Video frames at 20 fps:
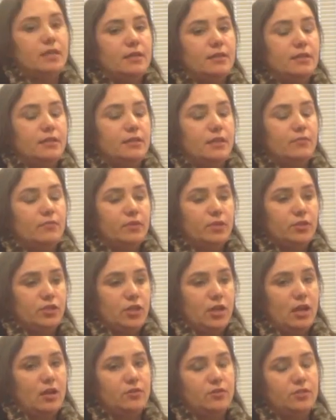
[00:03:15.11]
I think that really
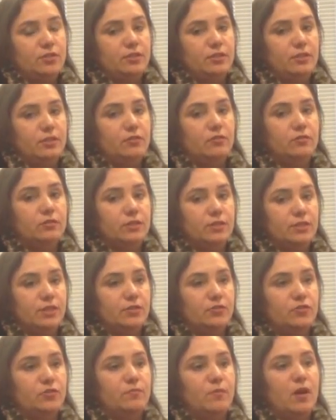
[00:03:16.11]
challenges the old
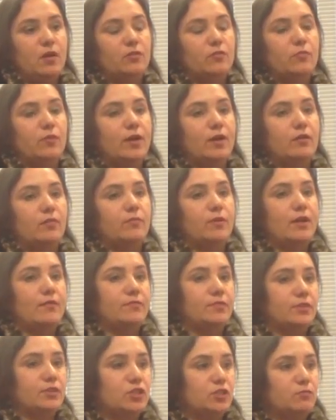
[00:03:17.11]
industrial model where we have
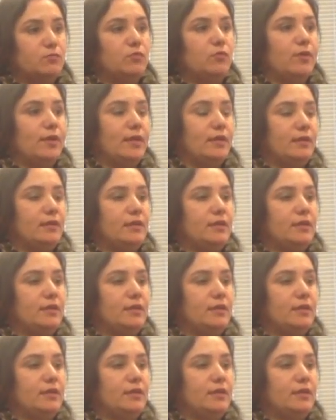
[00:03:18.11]
to exploit,